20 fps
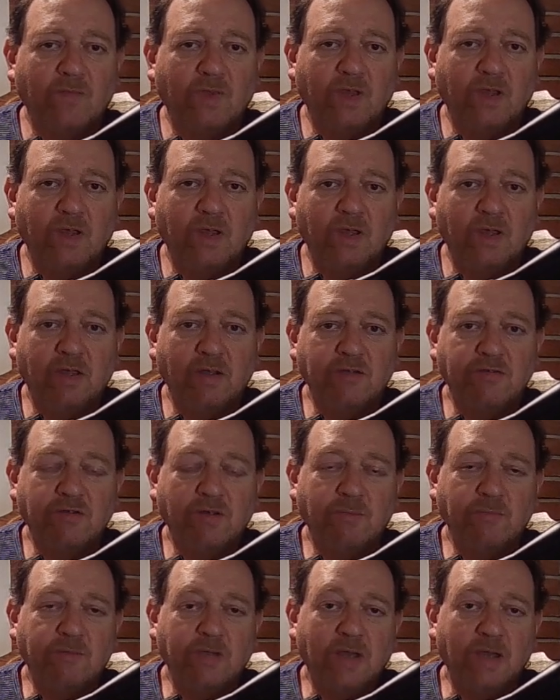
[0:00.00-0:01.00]
and
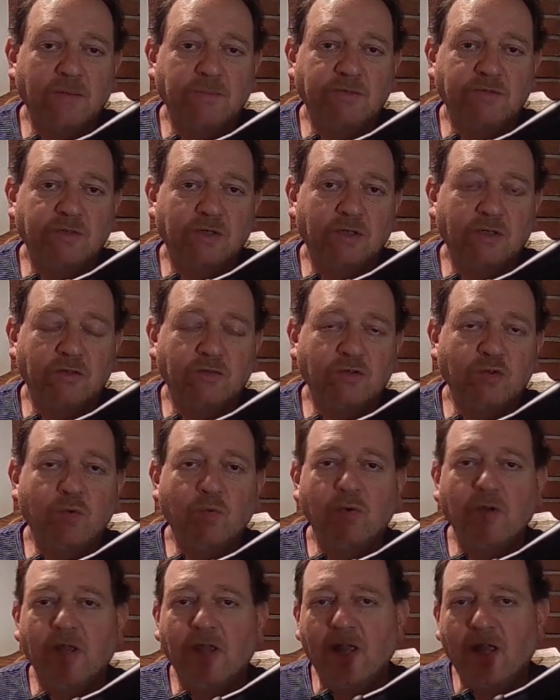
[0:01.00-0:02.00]
sometimes they're
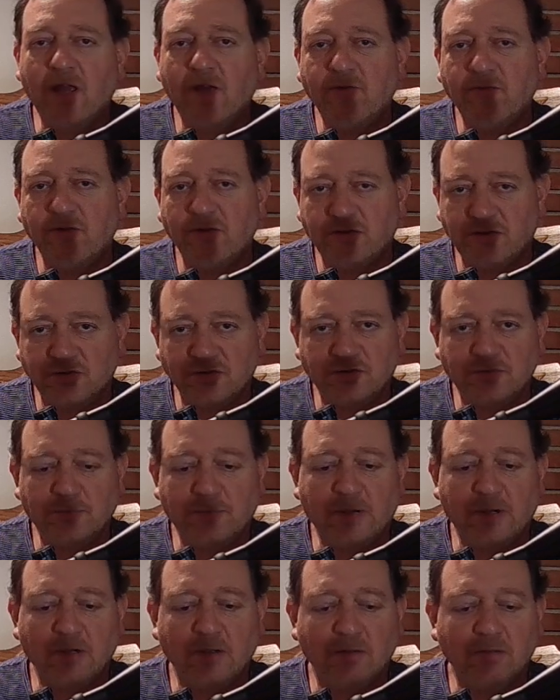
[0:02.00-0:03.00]
2.5 inches
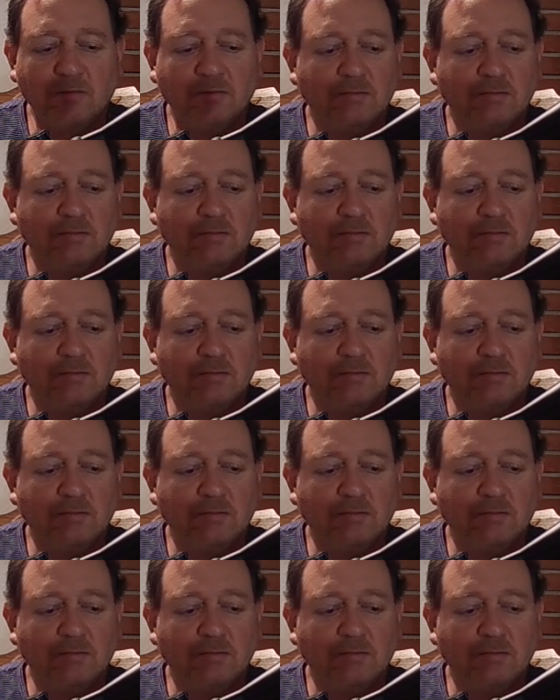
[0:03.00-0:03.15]
apart.